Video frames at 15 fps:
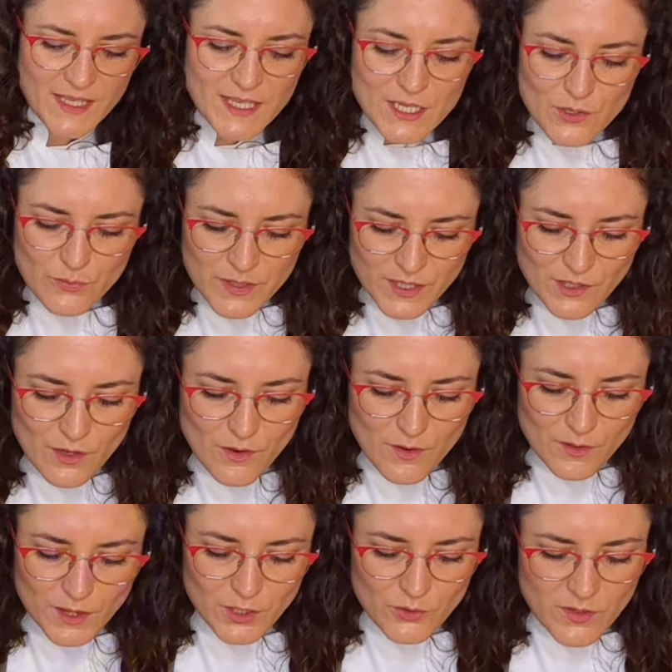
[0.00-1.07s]
Here we
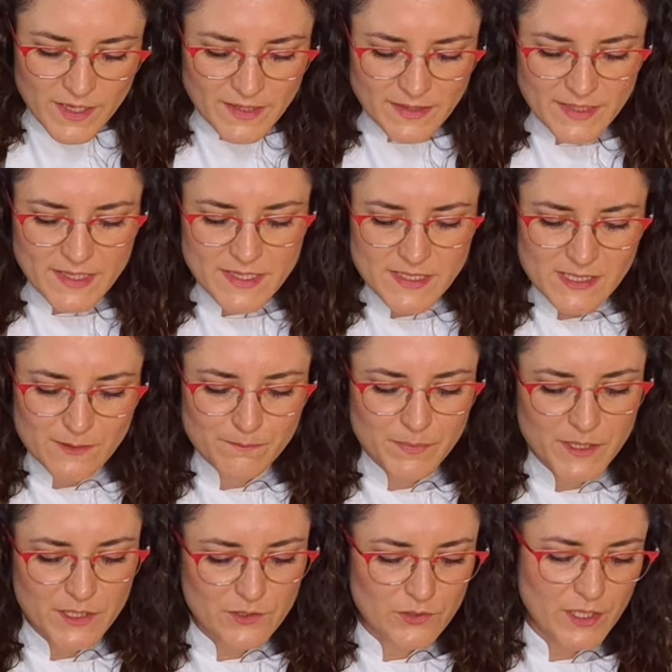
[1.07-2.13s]
go. Look at this
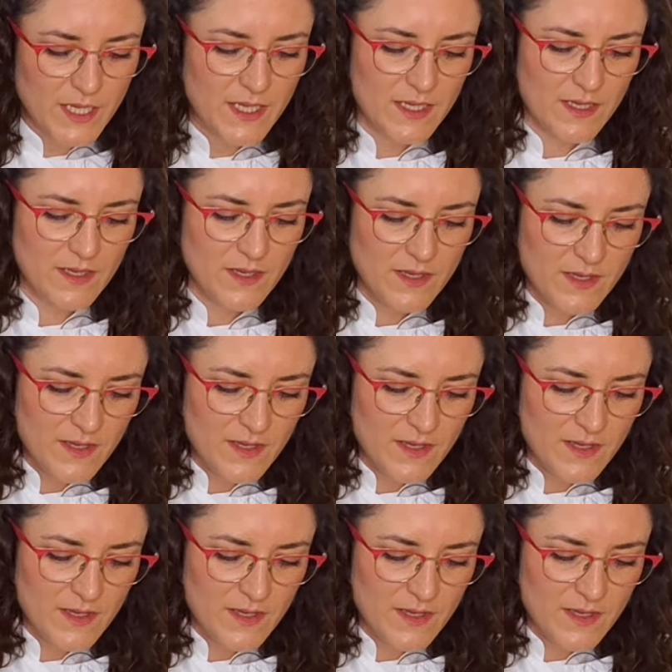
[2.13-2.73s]
beauty.